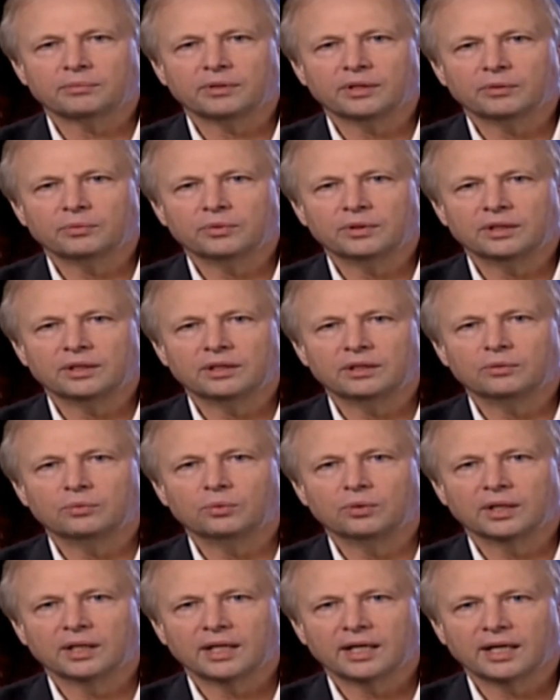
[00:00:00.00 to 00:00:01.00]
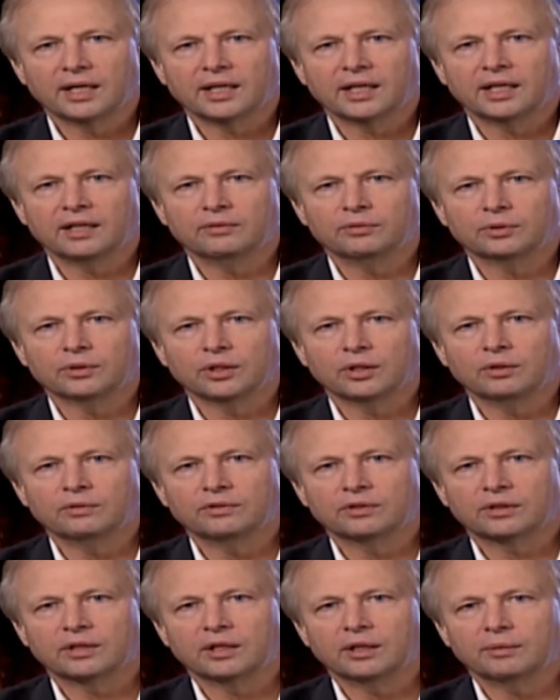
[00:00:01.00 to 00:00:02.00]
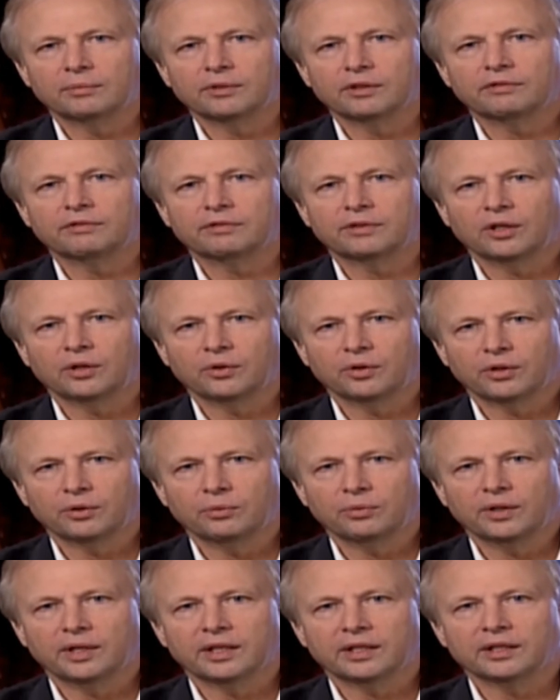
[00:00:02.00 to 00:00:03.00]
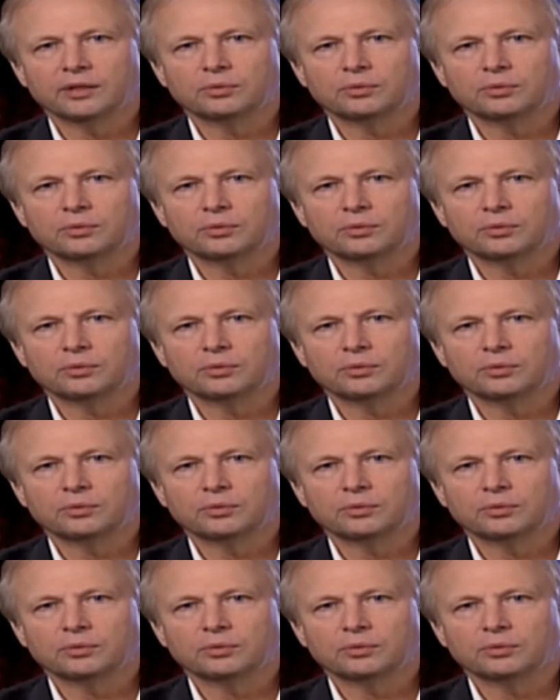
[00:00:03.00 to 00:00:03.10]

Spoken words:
But we were not able to overcome the flow of the well.